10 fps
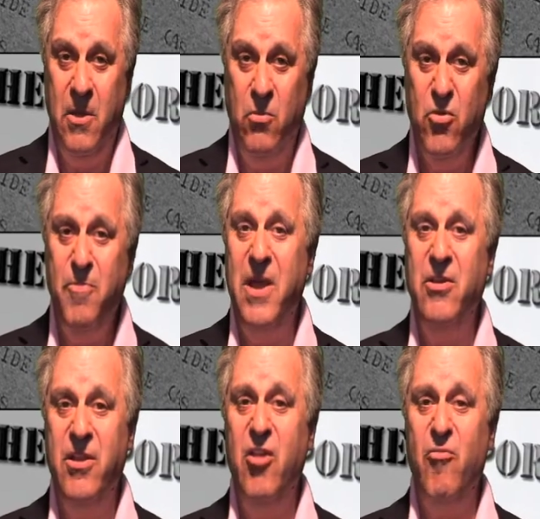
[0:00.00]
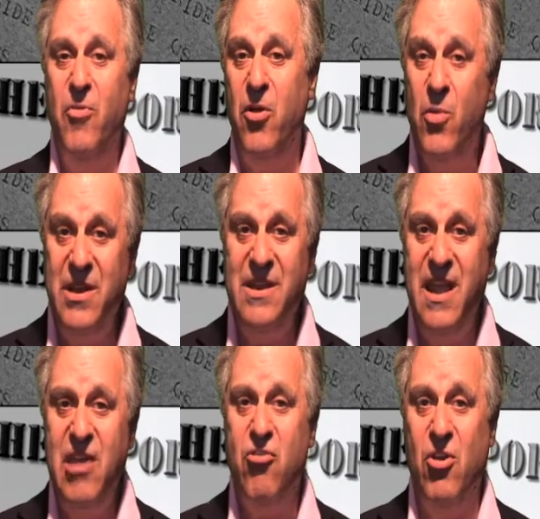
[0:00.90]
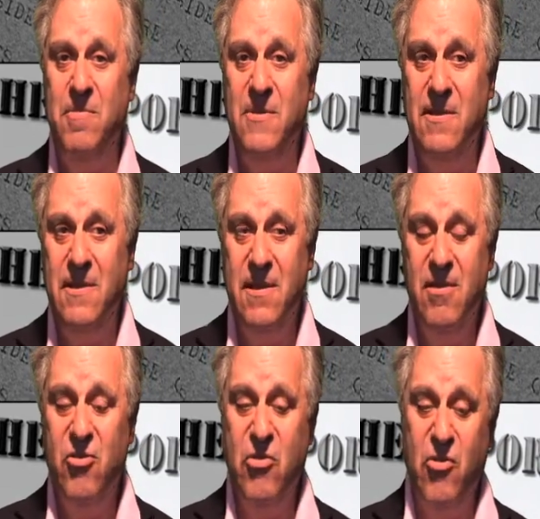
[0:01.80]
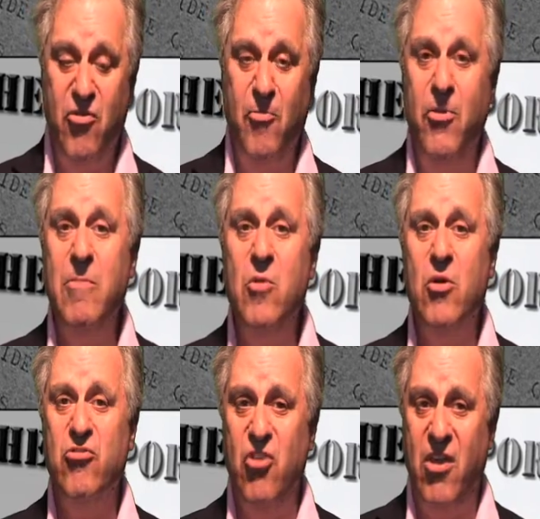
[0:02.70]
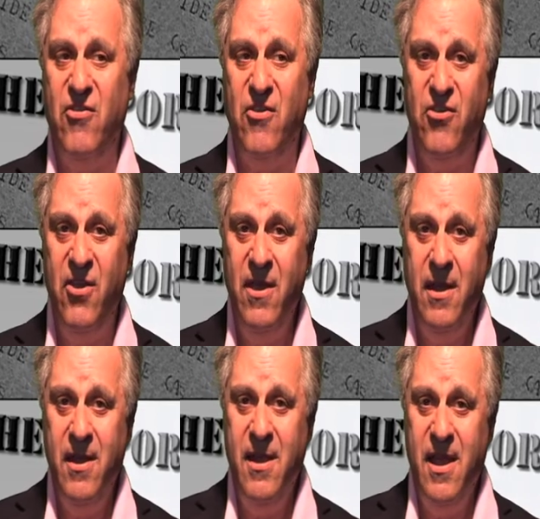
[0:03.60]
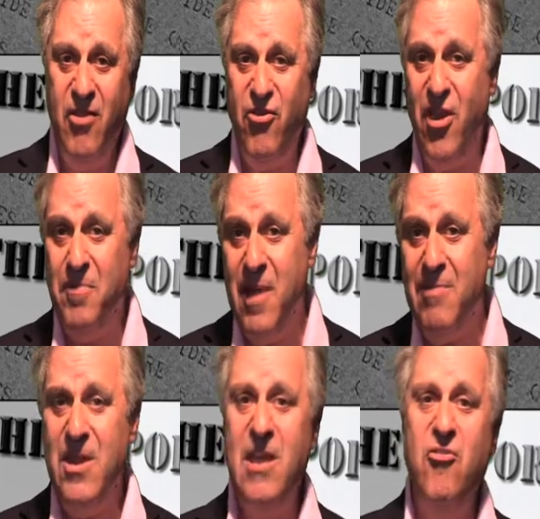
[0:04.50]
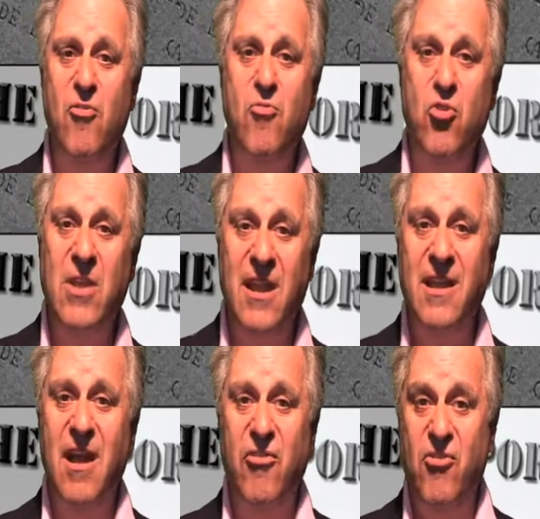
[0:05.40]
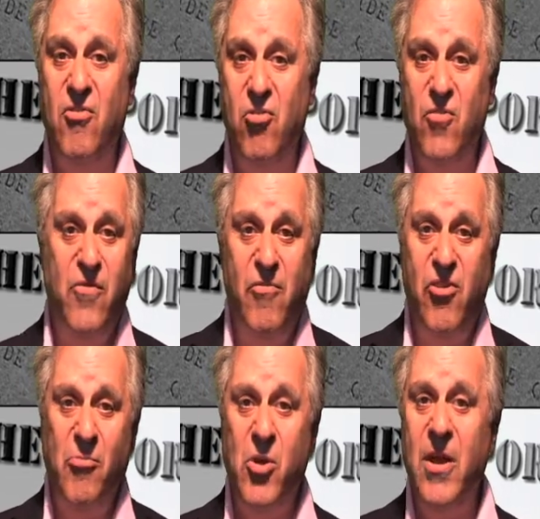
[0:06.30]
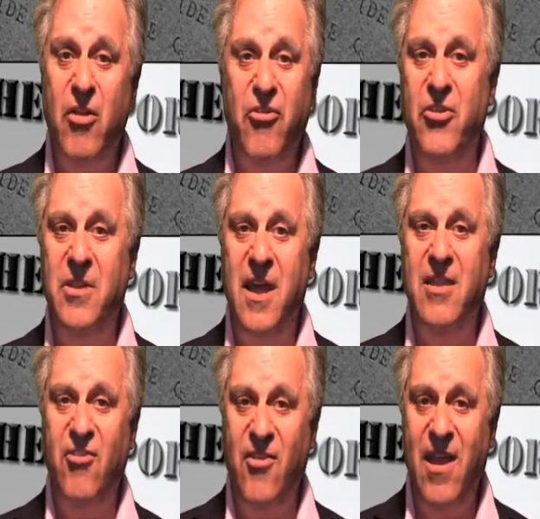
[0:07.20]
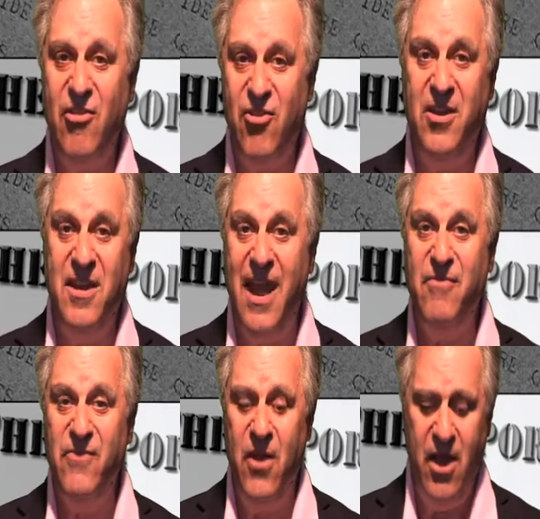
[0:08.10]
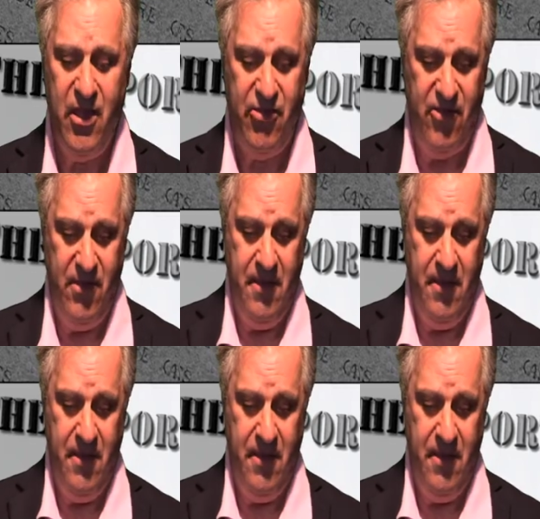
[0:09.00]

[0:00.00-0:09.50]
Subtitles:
Ruth Bader Ginsburg went to Egypt, she was the Supreme Court justice, and said maybe Egypt should get a constitution from somewhere else in the United States, that it had flaws.